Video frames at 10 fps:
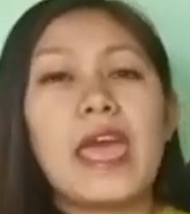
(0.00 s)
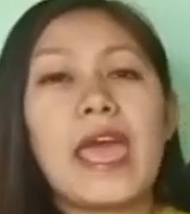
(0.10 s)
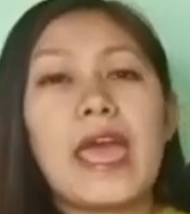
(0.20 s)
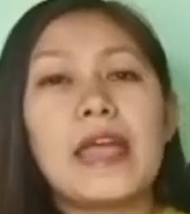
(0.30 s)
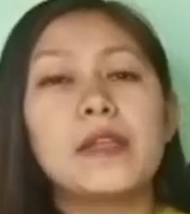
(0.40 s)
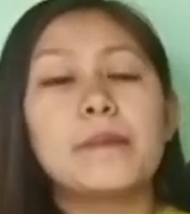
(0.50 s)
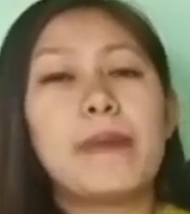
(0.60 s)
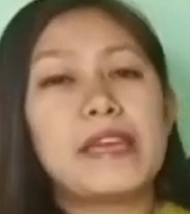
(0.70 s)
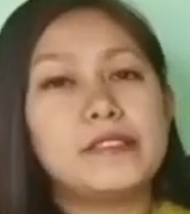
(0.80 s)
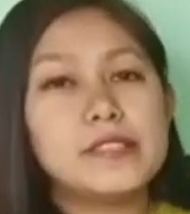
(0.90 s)
And
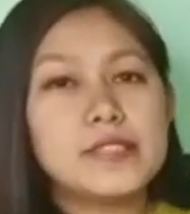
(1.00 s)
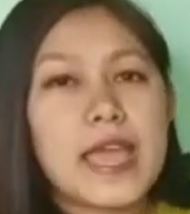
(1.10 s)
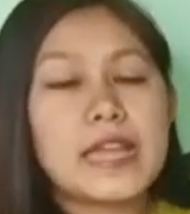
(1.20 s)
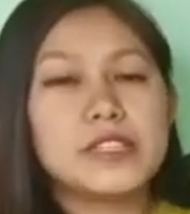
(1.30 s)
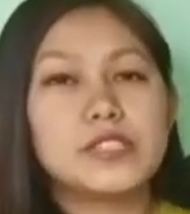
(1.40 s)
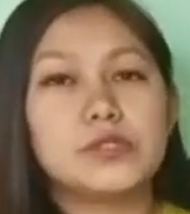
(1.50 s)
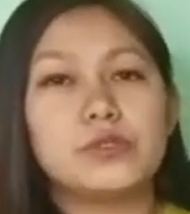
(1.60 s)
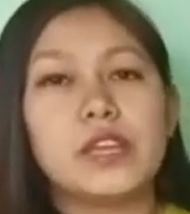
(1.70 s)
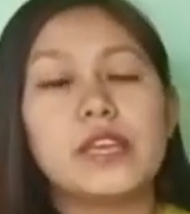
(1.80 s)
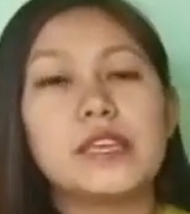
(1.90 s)
by this
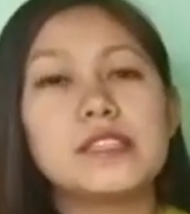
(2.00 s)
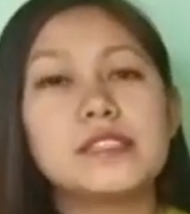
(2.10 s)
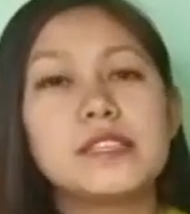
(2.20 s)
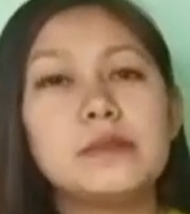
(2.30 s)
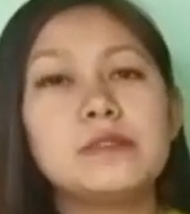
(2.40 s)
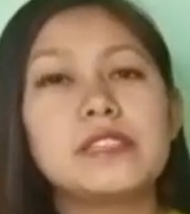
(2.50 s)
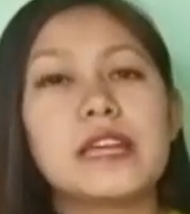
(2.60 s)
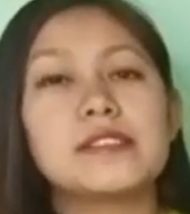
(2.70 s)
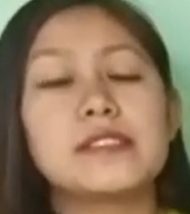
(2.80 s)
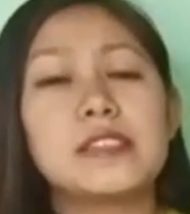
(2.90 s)
attitude, it seems
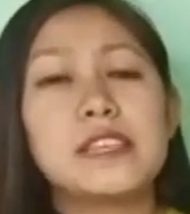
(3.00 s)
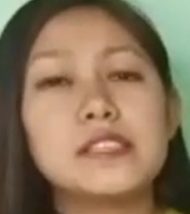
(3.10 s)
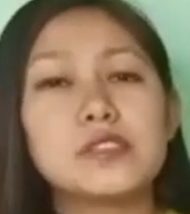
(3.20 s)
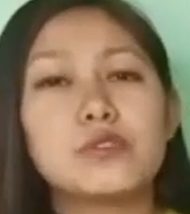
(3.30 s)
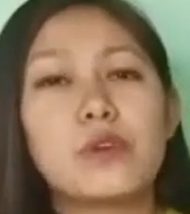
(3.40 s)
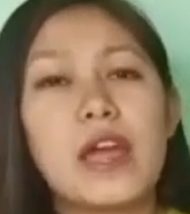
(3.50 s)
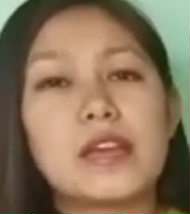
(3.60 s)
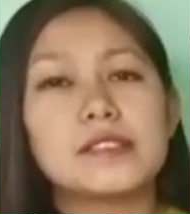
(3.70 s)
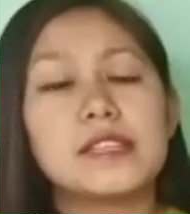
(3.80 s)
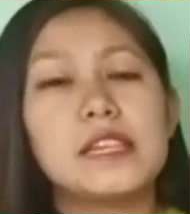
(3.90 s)
that these
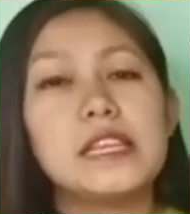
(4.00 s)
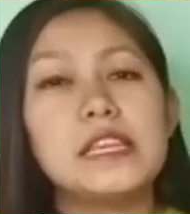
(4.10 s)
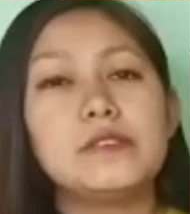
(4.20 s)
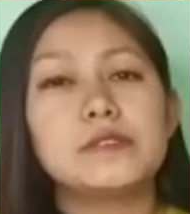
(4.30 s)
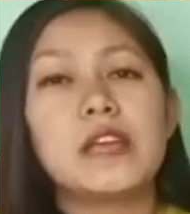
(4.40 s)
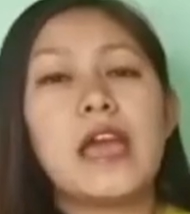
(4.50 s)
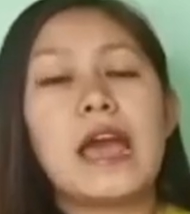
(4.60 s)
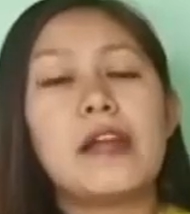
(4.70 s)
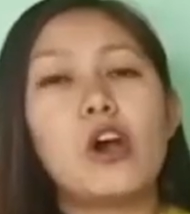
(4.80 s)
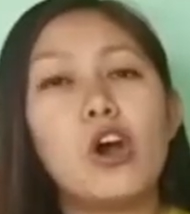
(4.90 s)
grass leaves
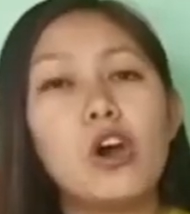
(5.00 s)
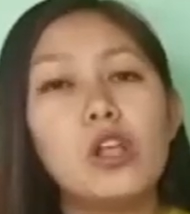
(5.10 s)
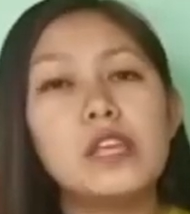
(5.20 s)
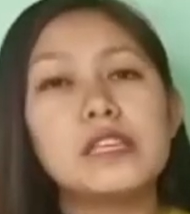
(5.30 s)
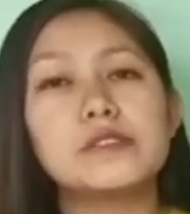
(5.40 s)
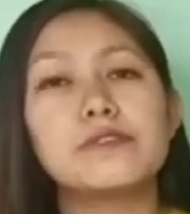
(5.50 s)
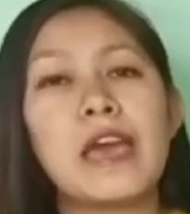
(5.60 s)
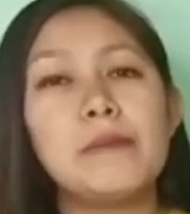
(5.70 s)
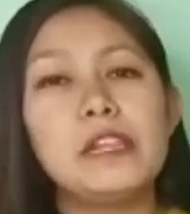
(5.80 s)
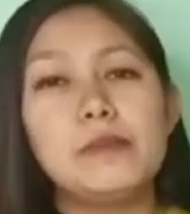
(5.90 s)
are all his
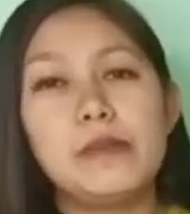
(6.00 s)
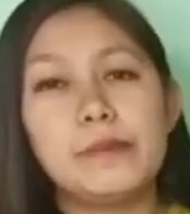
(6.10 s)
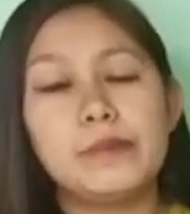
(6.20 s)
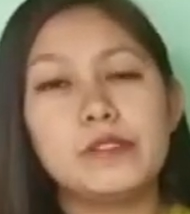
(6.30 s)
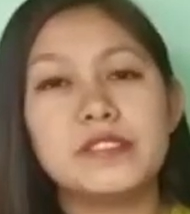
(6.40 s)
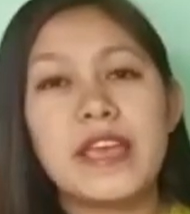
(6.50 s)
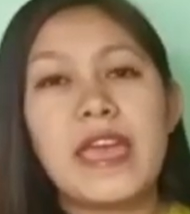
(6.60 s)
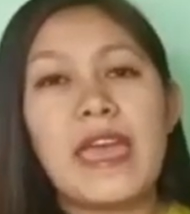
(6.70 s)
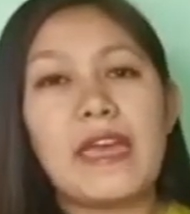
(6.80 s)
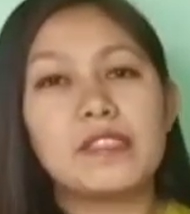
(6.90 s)
family members
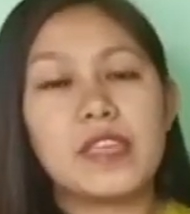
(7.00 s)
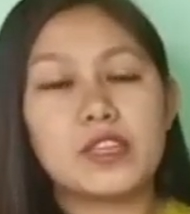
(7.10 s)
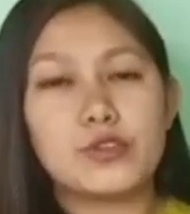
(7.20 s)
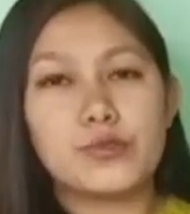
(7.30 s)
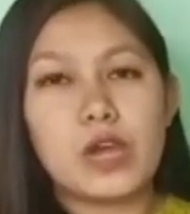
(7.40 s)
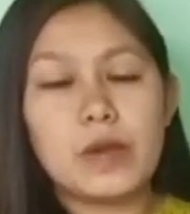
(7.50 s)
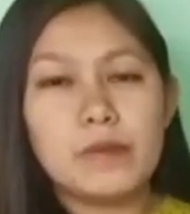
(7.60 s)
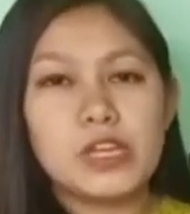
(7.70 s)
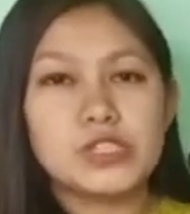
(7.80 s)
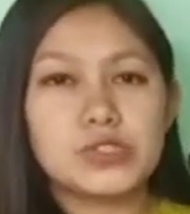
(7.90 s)
and they grew up
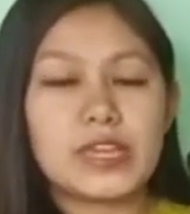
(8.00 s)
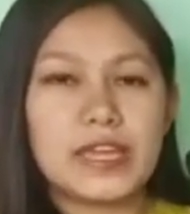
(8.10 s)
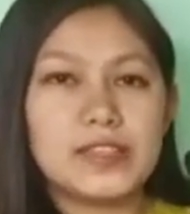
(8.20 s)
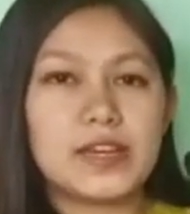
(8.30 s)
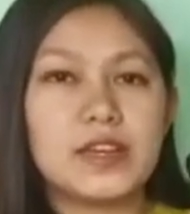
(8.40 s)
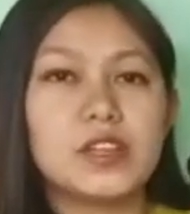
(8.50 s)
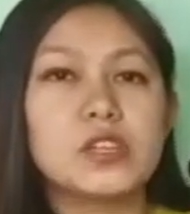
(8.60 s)
together.